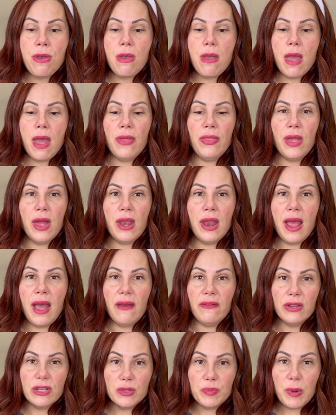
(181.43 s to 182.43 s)
and then
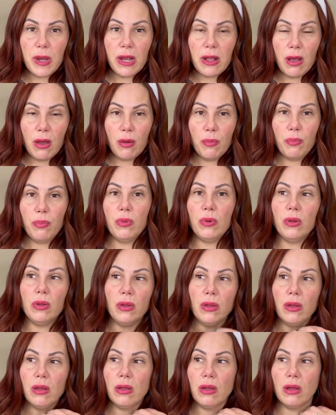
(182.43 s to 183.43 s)
having to pick up
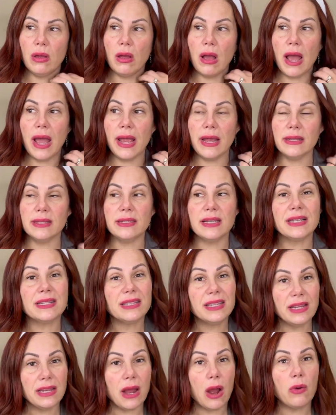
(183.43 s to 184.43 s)

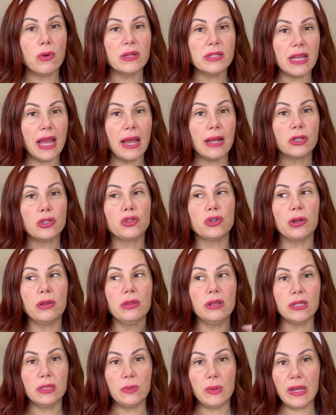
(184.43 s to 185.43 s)
16 hours extra
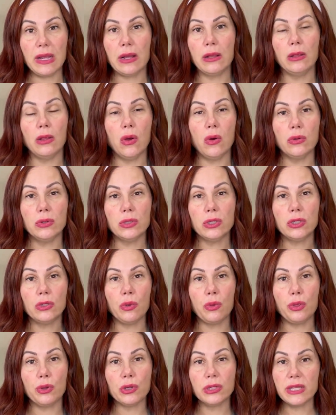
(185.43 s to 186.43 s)
this week alone.
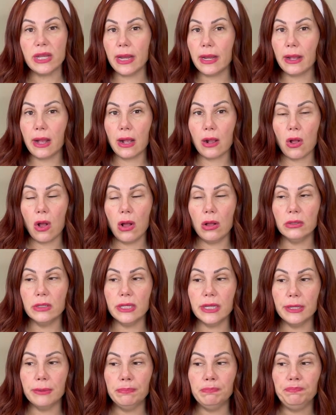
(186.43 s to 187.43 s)
So Thursday I got called
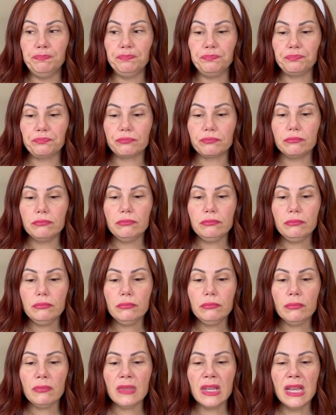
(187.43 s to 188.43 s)
in.
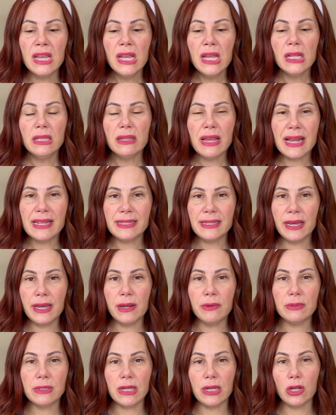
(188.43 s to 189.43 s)
Last night I
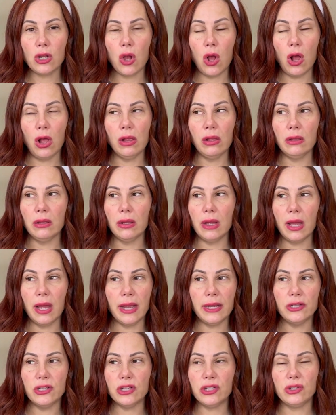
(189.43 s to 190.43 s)
was on call.
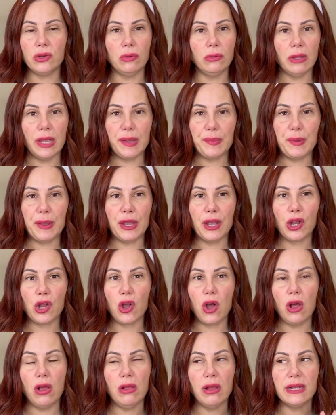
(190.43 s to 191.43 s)
I just don't like being on
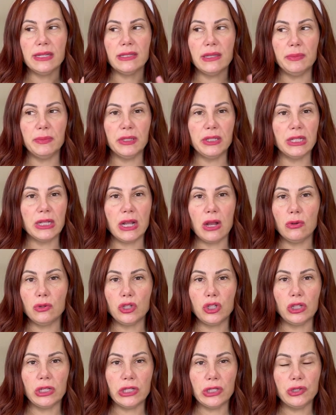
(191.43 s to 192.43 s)
call. I slept on the
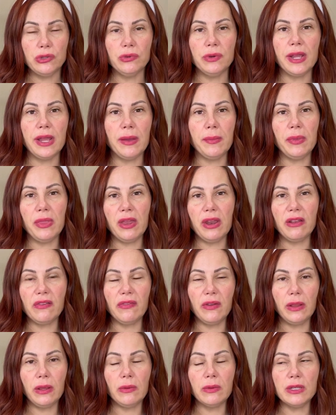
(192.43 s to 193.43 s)
couch till like 2 a.m. and then I
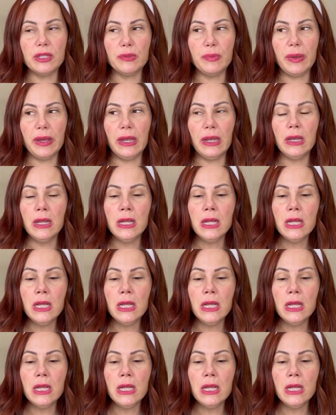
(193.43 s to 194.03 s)
finally went to bed